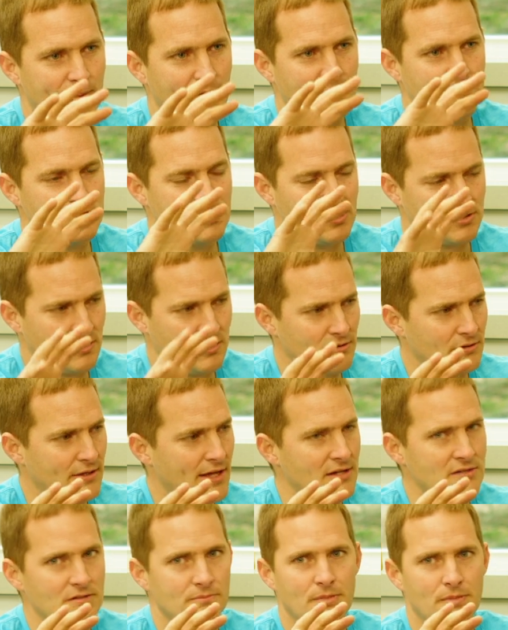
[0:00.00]
about six hundred
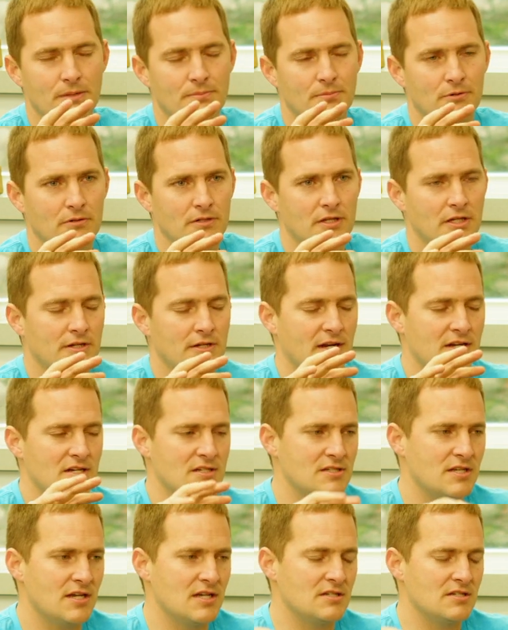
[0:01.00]
thousand people in the United
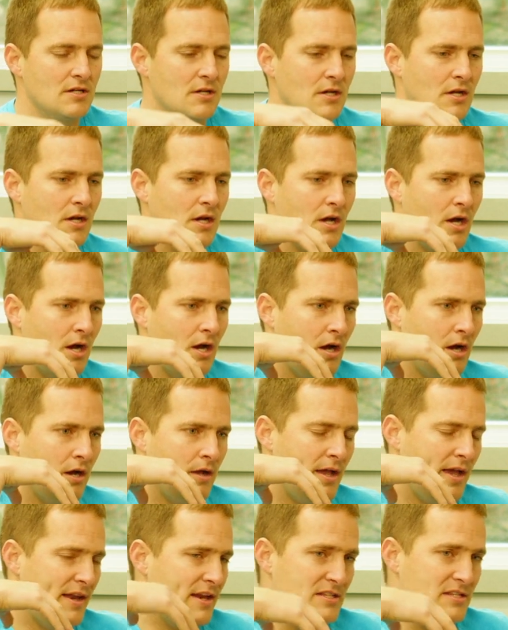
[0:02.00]
States,
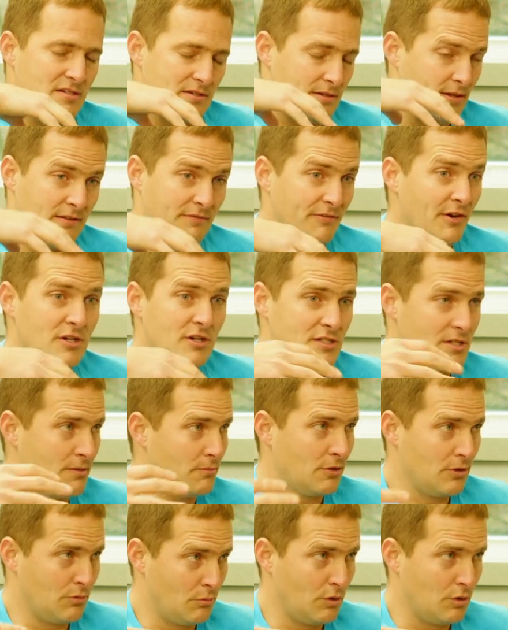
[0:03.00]
and it's it's very
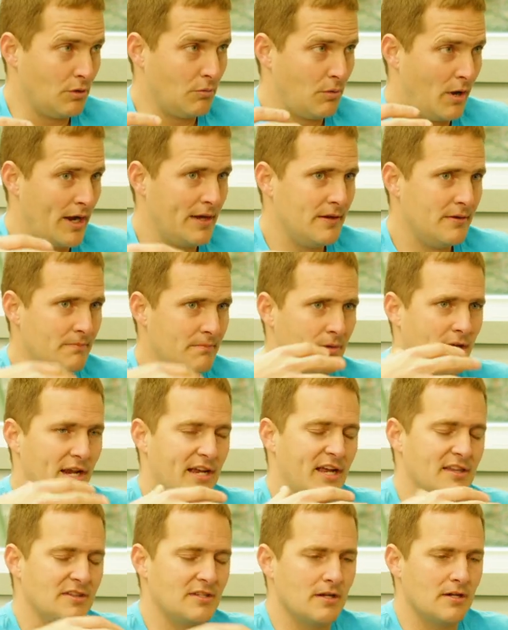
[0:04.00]
similar worldwide. But I
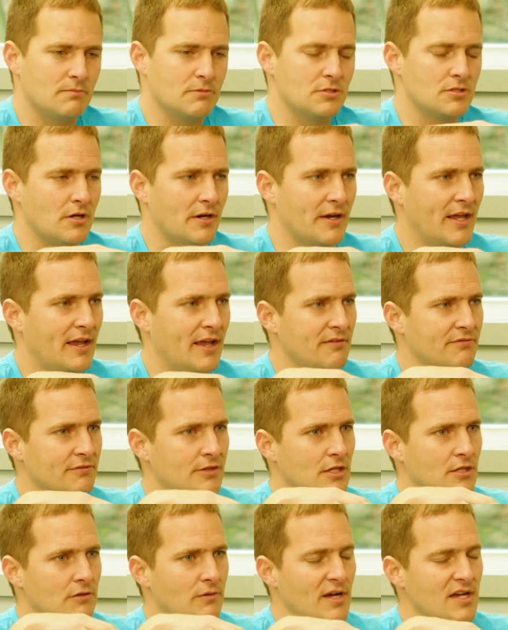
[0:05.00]
got the numbers on hand for
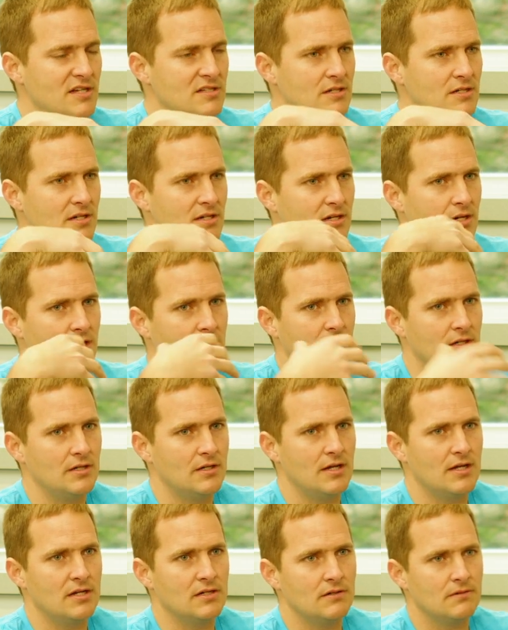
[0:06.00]
the U.S. and and
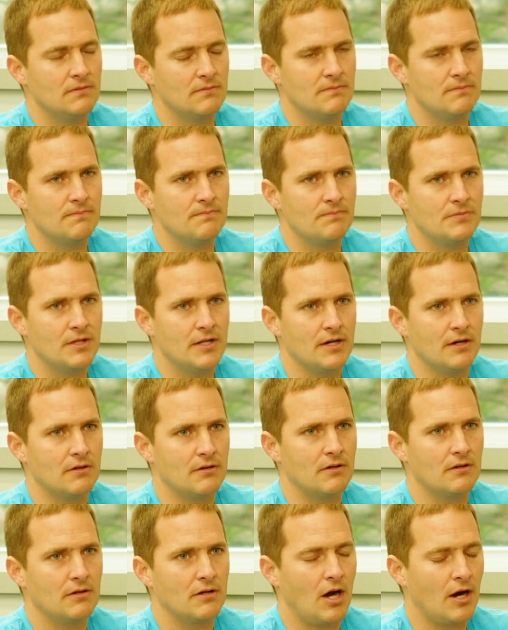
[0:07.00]
and you know,
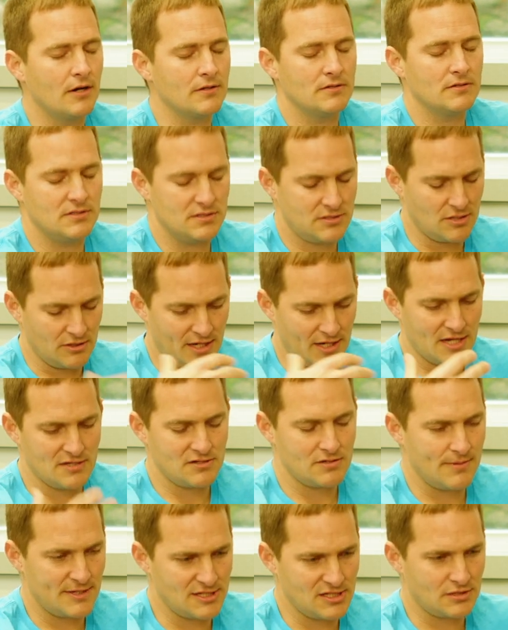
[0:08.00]
heart, so cancer
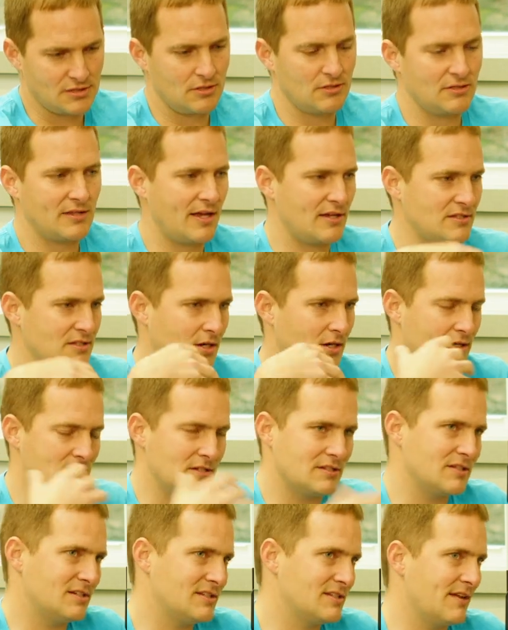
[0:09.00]
is about 600,000, heart
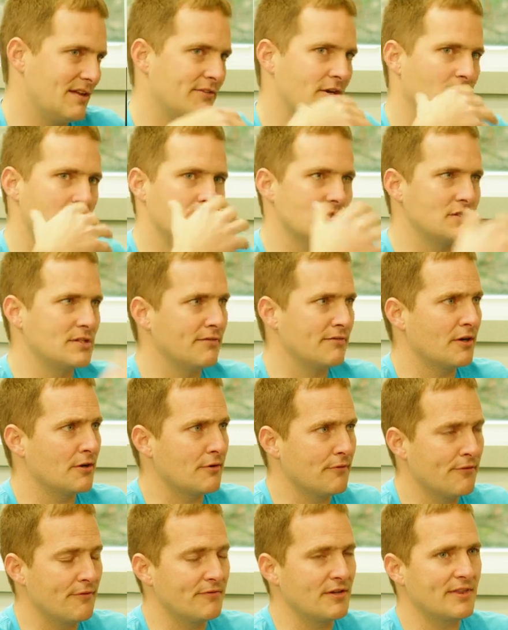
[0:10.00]
disease 700,
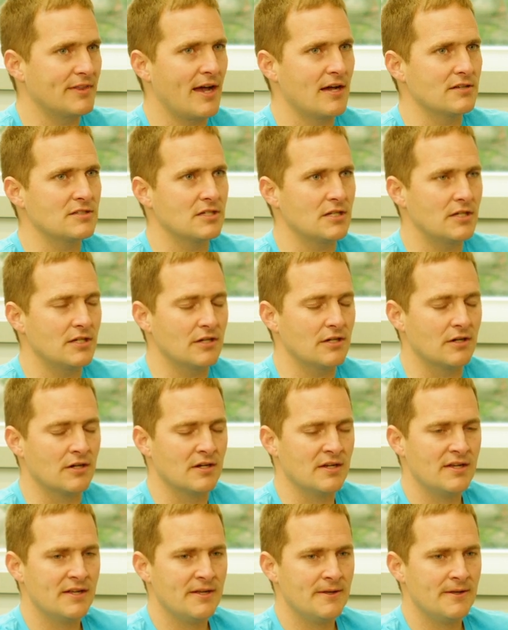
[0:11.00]
750,000 a year.